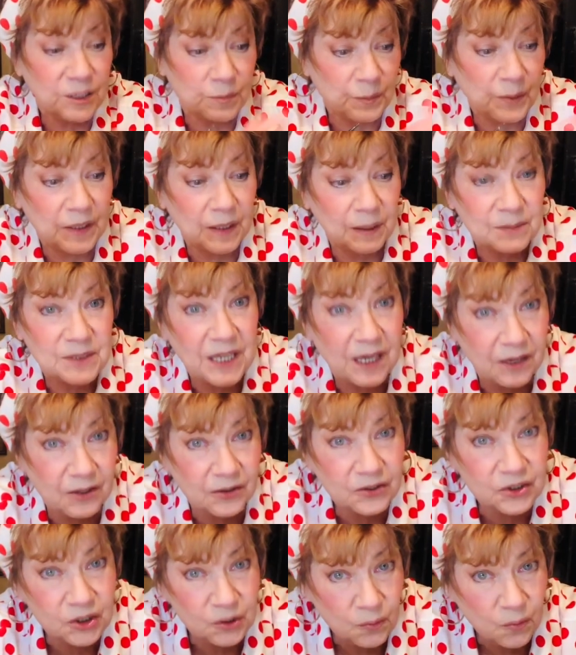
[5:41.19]
but I'm
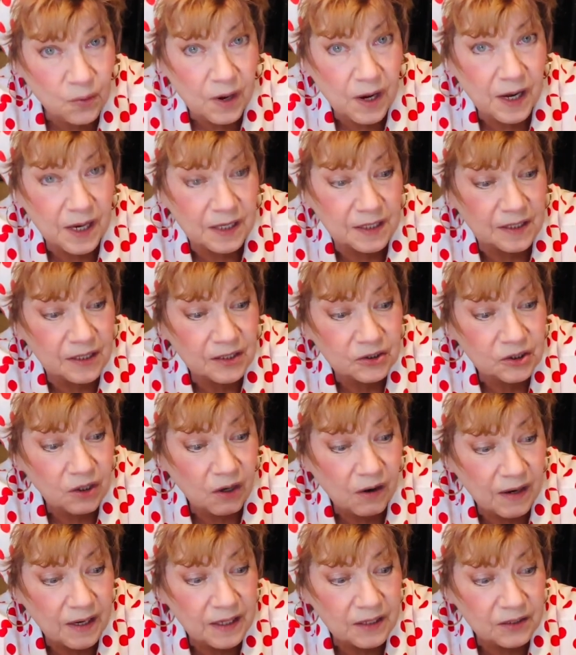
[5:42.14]
telling you what,
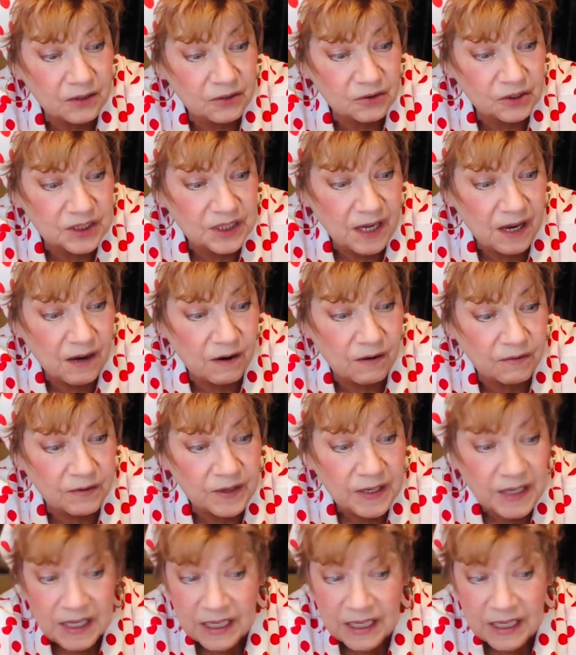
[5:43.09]
try it yourself.